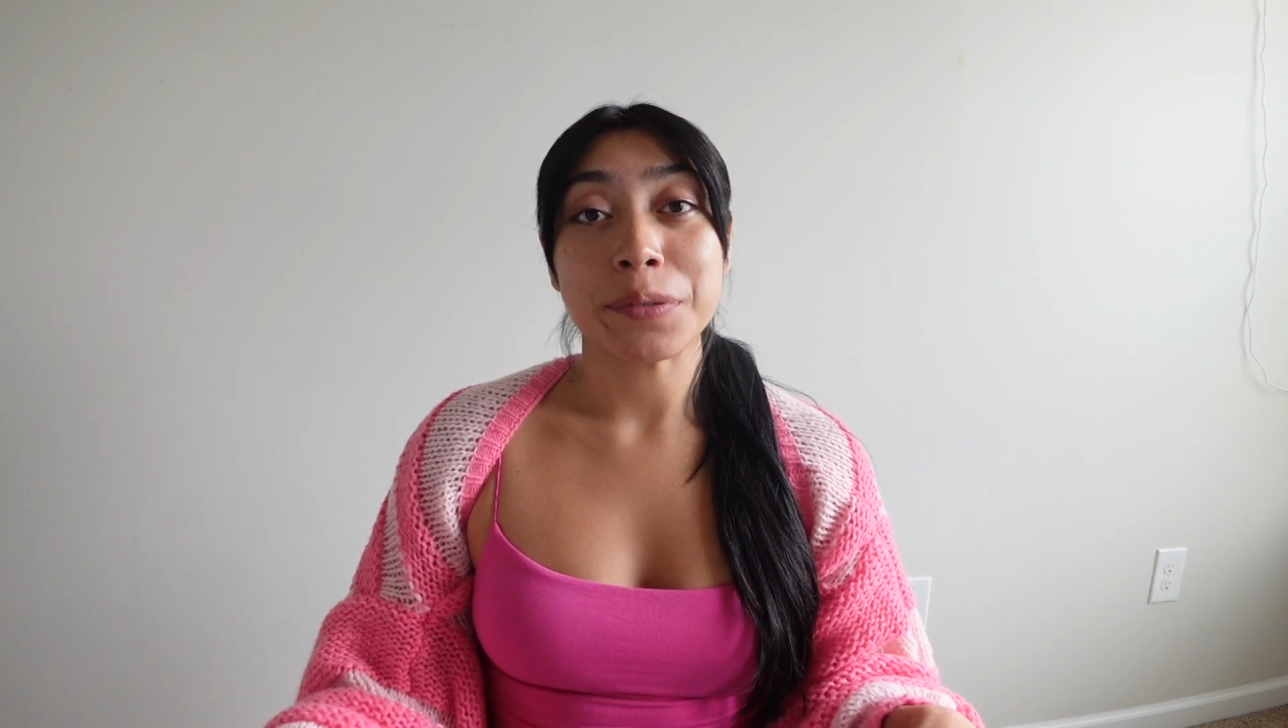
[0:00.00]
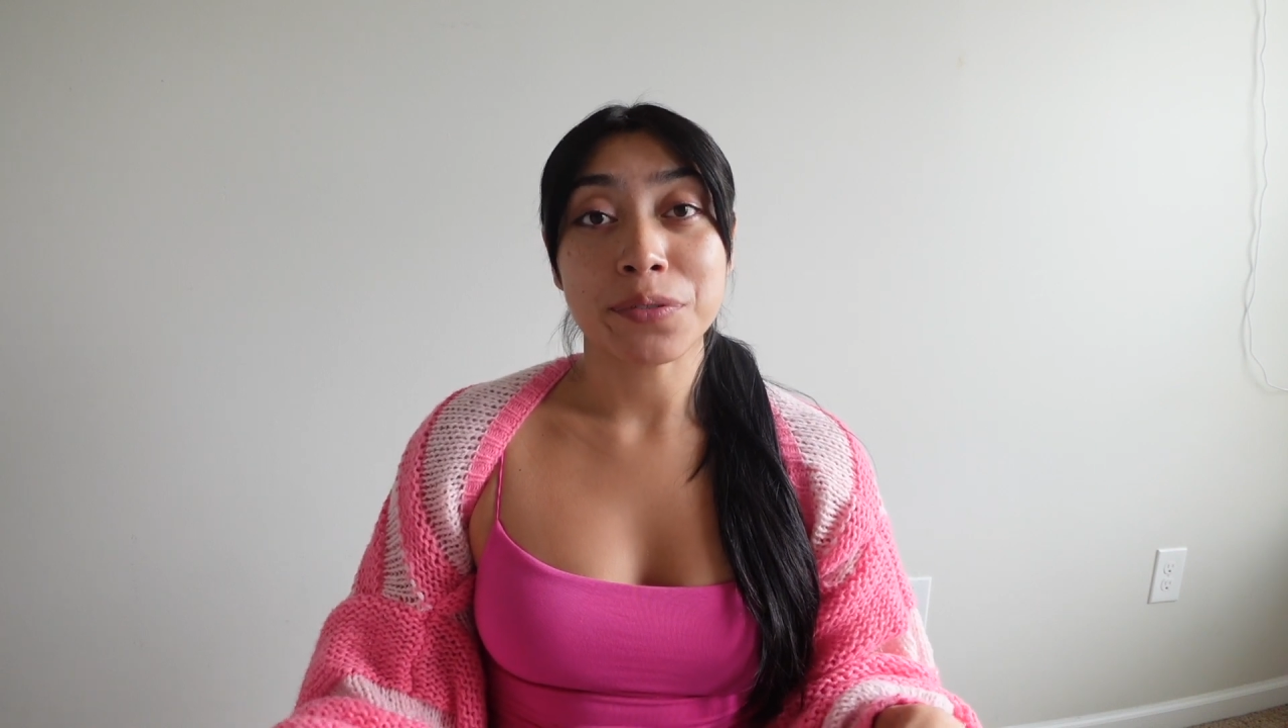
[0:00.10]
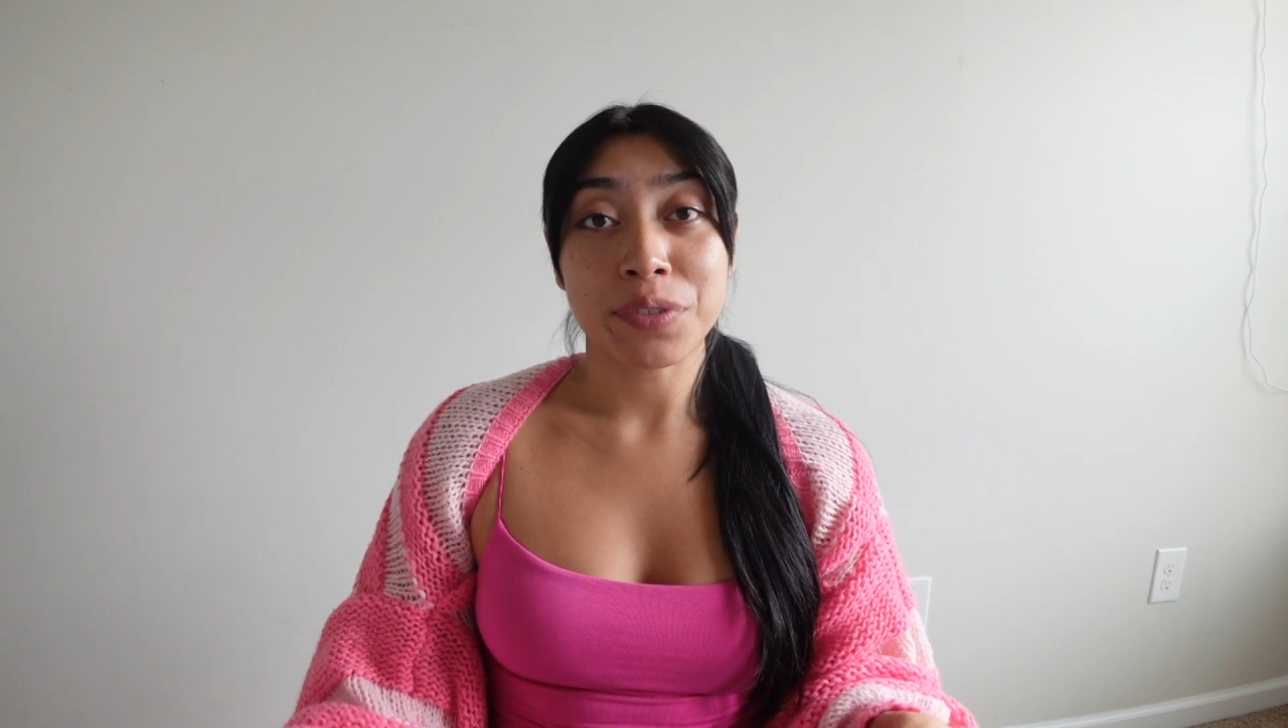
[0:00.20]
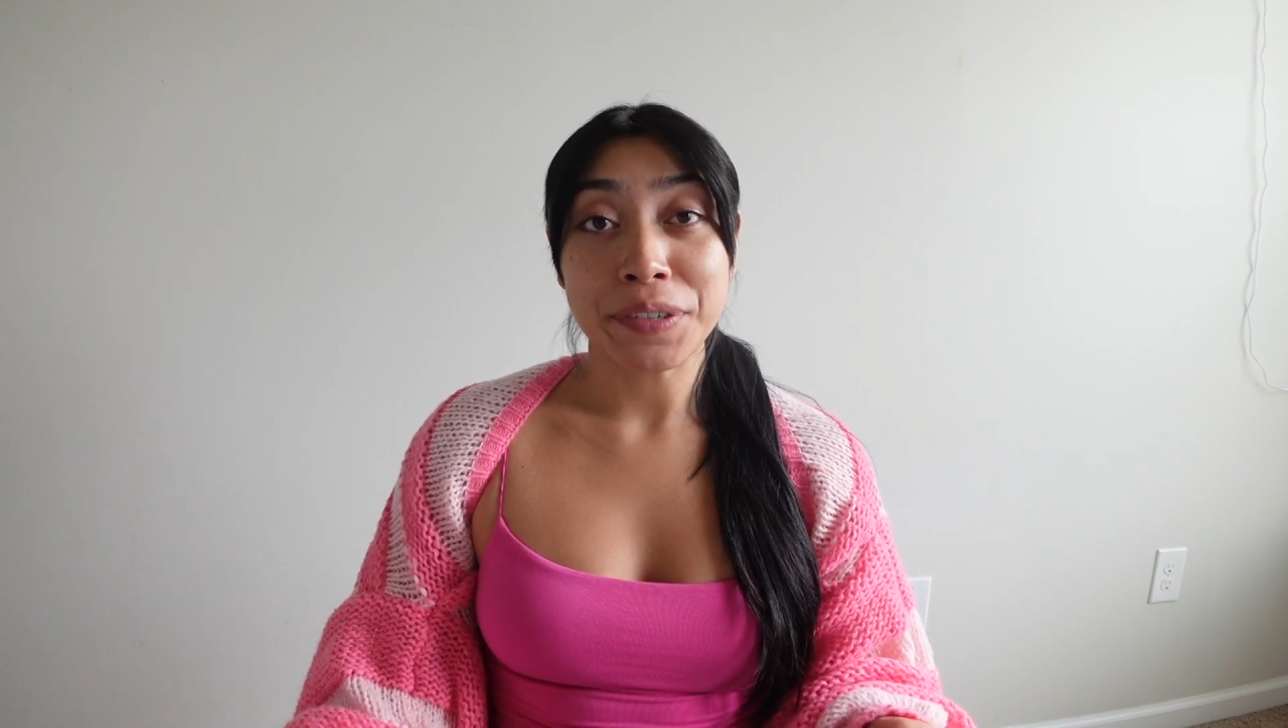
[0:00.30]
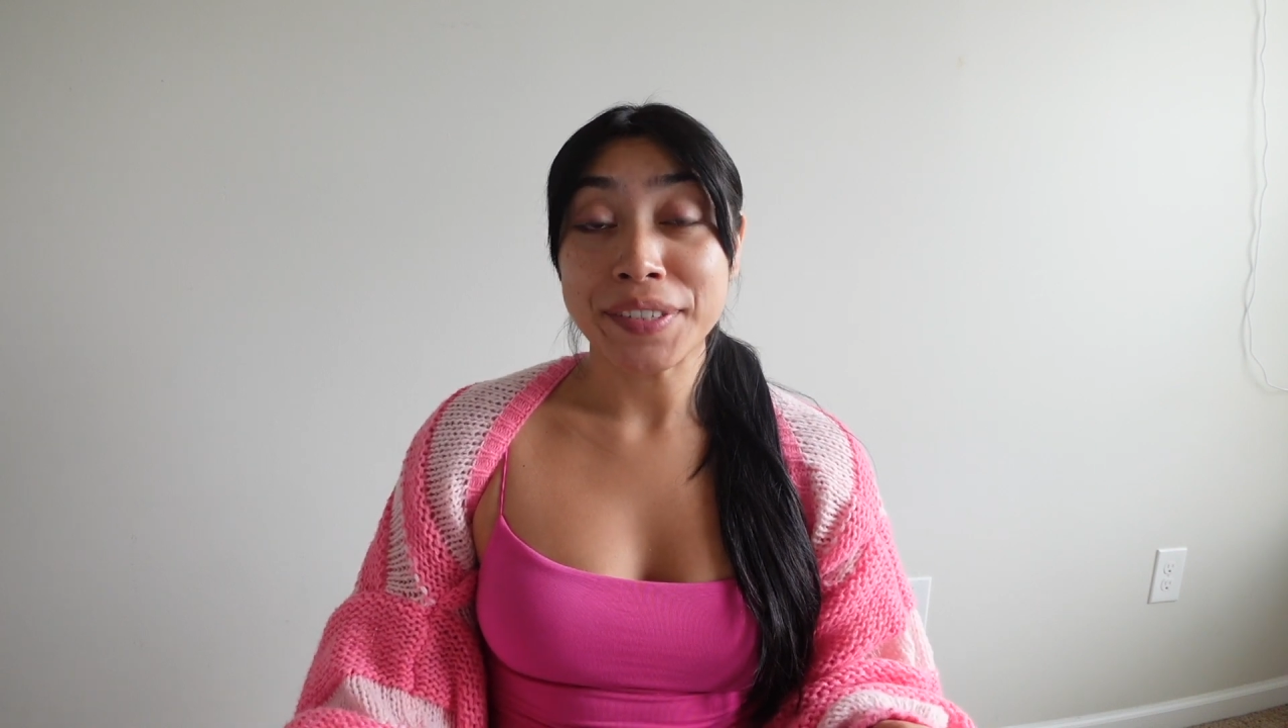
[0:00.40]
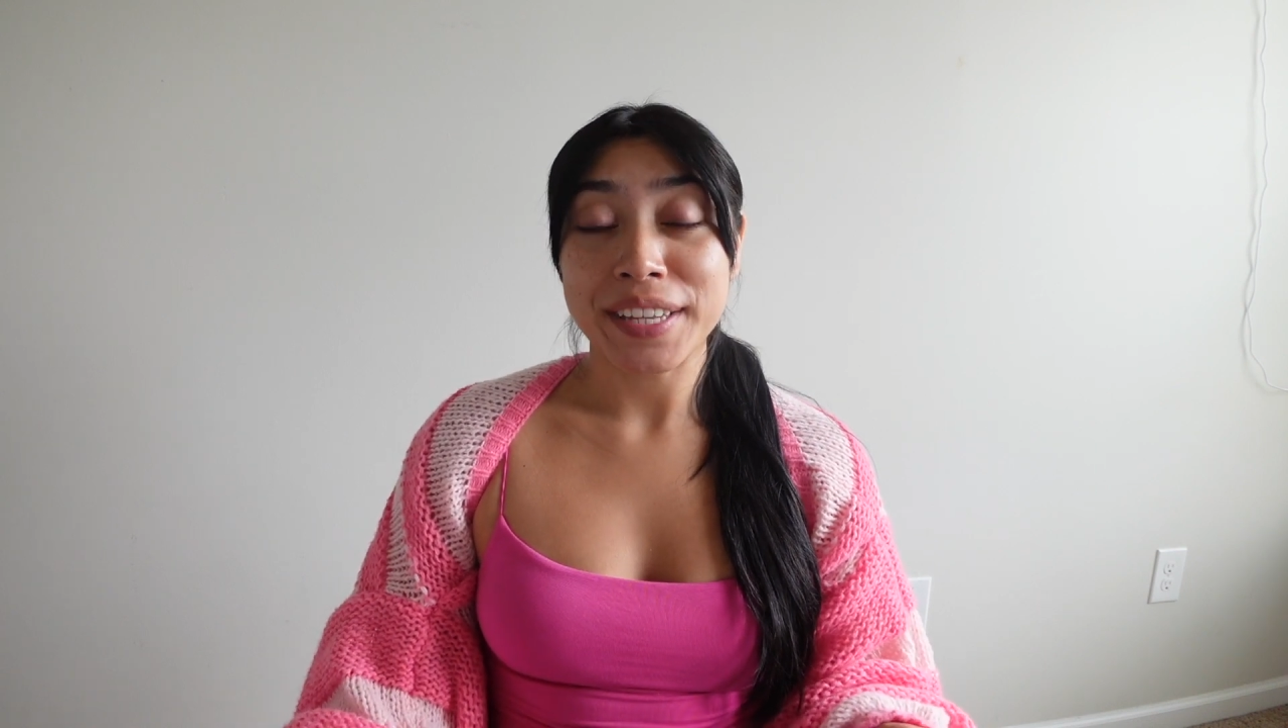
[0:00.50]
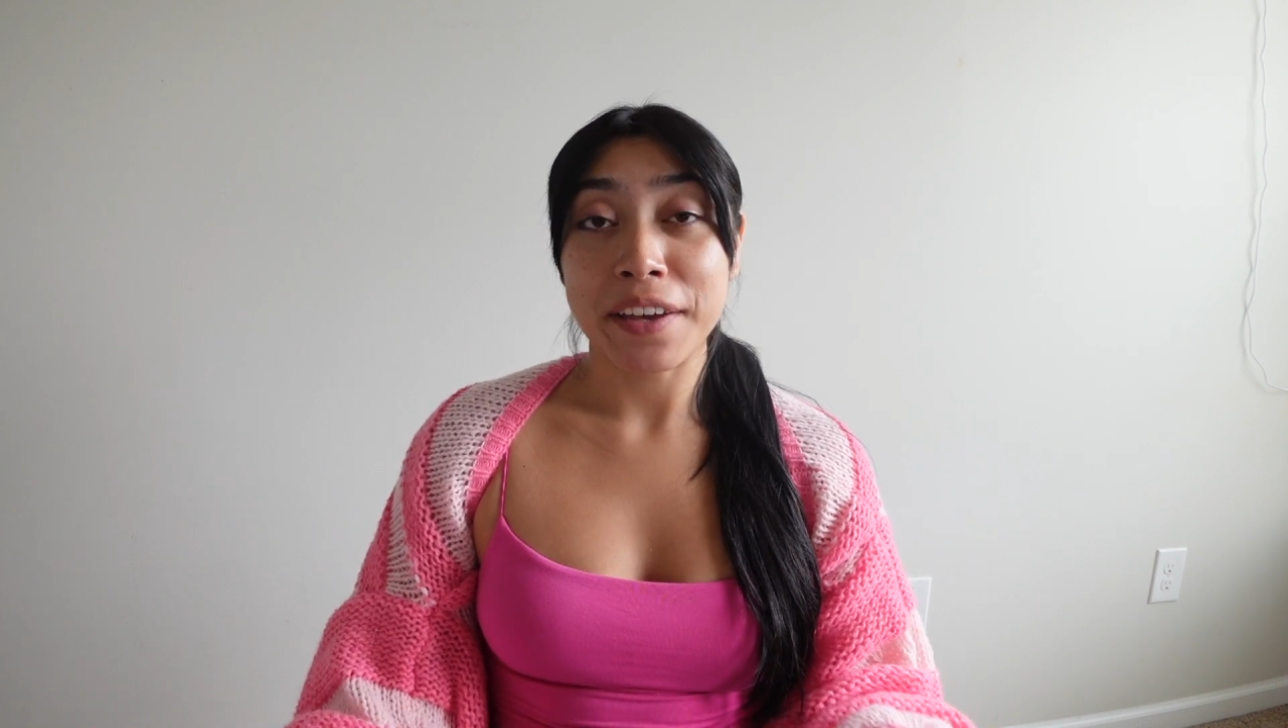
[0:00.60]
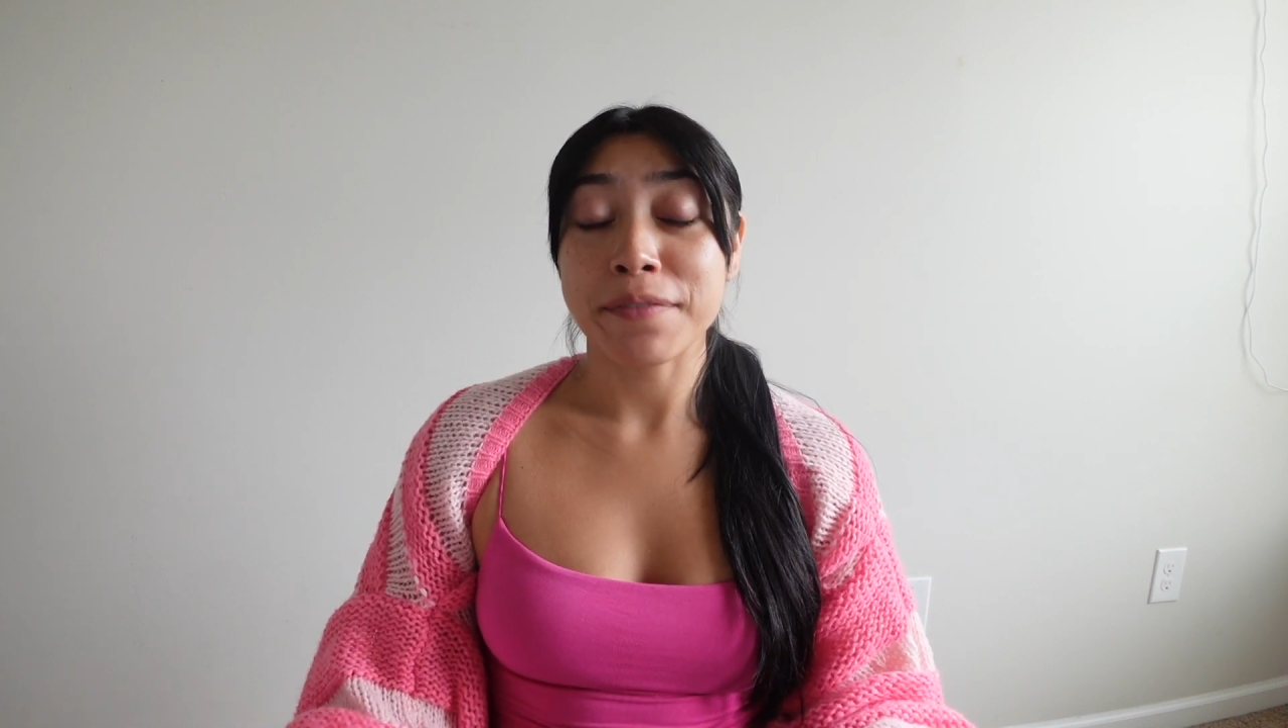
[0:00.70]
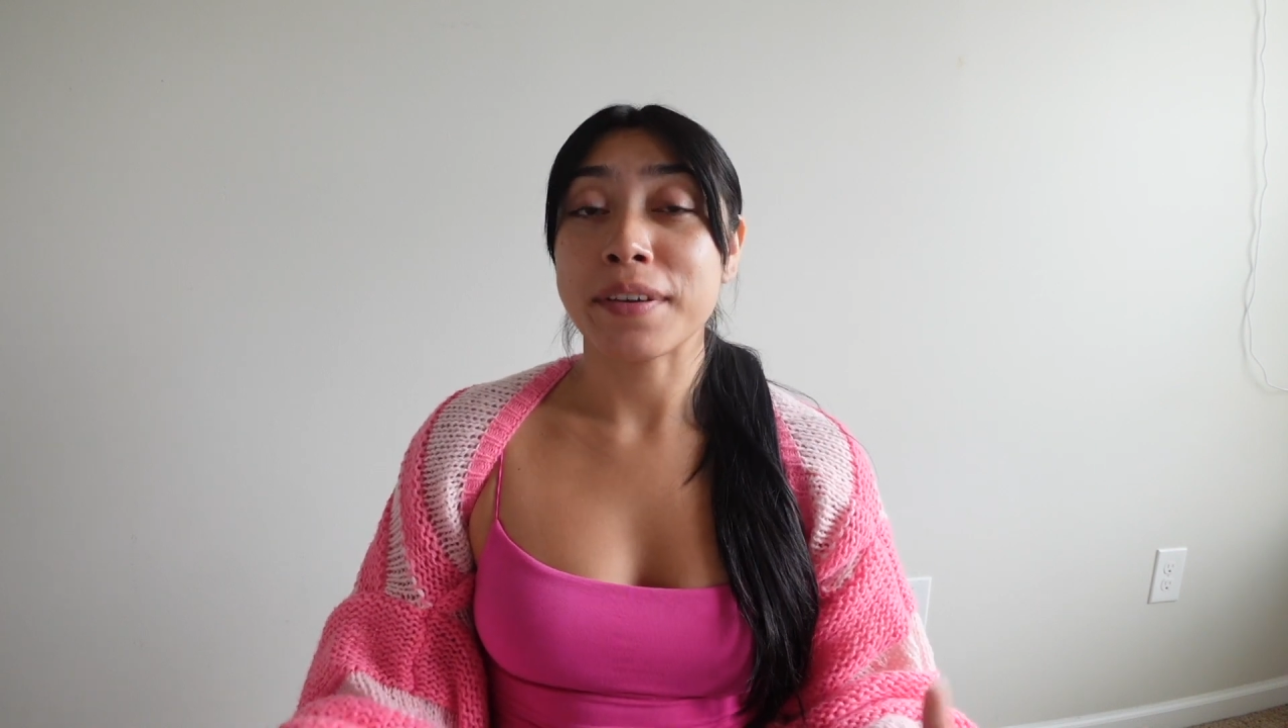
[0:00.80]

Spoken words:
was reef-safe